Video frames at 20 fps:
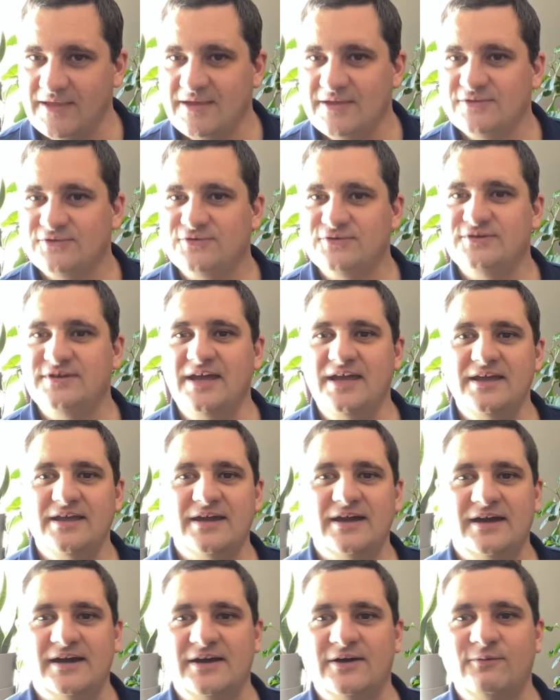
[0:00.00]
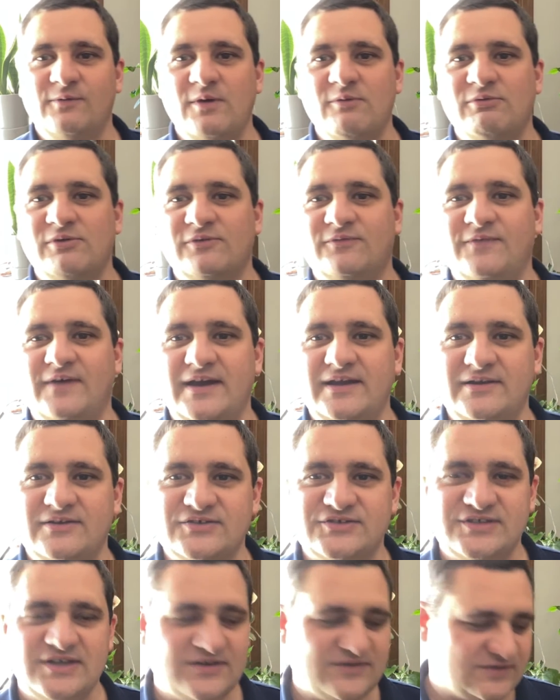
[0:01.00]
Today, we will find
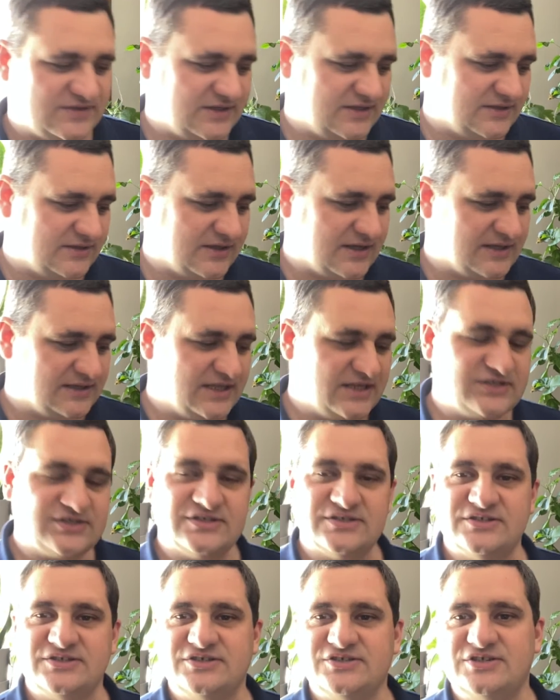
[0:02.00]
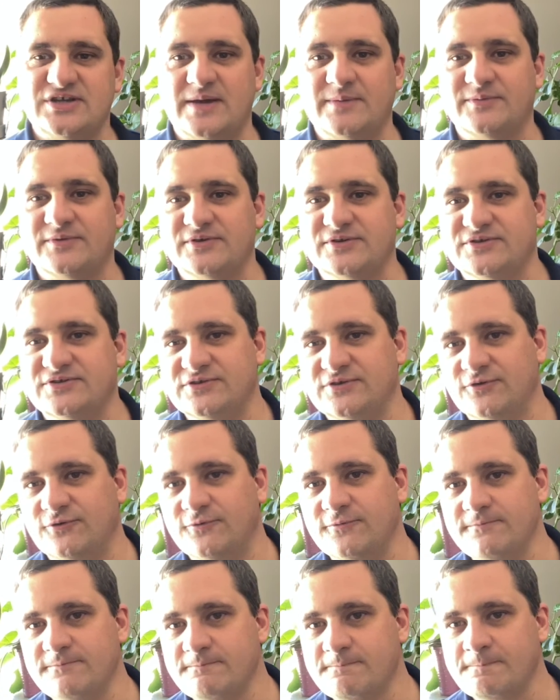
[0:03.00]
ourselves in Galatians chapter 2.